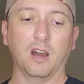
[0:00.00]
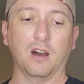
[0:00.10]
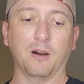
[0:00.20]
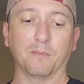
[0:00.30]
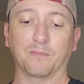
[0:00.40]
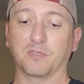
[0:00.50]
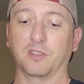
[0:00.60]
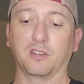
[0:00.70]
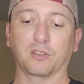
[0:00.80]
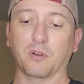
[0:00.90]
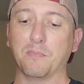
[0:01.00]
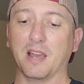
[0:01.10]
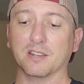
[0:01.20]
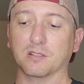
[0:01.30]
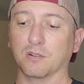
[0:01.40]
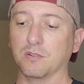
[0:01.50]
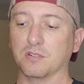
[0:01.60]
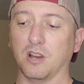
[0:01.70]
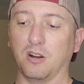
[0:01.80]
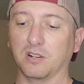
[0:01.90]
3
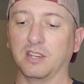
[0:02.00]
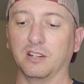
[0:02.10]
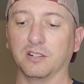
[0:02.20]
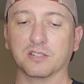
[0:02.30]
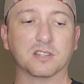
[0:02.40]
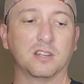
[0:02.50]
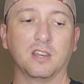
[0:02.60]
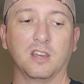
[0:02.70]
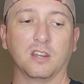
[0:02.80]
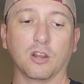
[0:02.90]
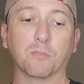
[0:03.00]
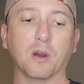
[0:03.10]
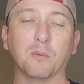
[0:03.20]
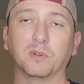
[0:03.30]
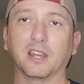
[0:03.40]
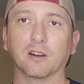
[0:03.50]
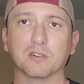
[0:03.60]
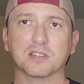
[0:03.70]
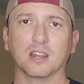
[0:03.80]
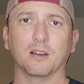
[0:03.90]
pass-throughs, all kills. No problem with the
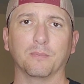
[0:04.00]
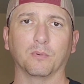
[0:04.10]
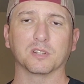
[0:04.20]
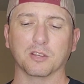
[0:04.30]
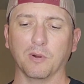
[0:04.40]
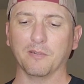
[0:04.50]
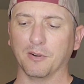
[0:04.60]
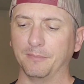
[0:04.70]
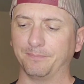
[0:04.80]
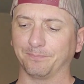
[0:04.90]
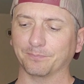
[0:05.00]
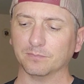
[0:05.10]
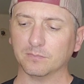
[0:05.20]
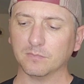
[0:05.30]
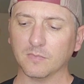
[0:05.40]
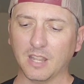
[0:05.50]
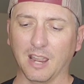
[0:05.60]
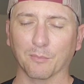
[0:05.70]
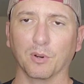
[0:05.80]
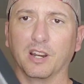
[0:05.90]
arrow setup whatsoever. I'm